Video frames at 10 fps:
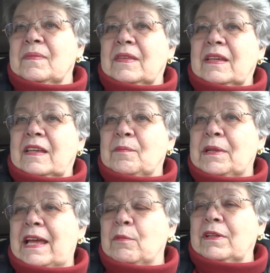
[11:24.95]
Uh,
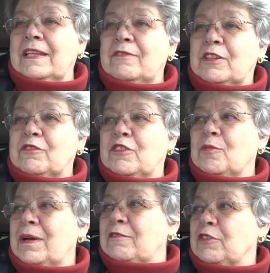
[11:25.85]
but I will leave it to
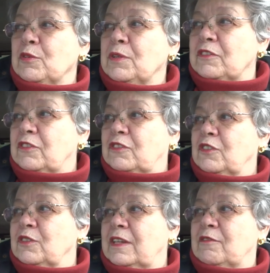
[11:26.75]
my viewers
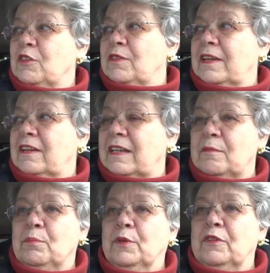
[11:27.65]
to give you their
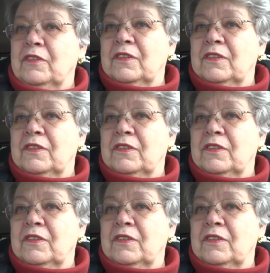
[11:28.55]
input.